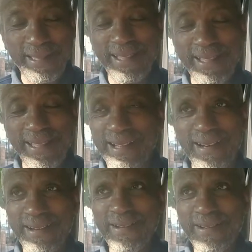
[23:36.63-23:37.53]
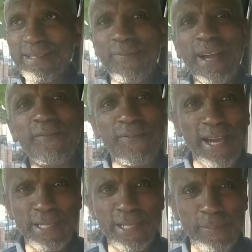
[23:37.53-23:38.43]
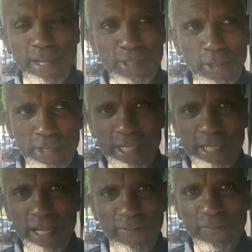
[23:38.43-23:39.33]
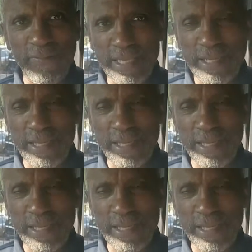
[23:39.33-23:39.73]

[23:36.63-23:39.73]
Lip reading: Oh, gosh, if I can find them, I'll show you in another video.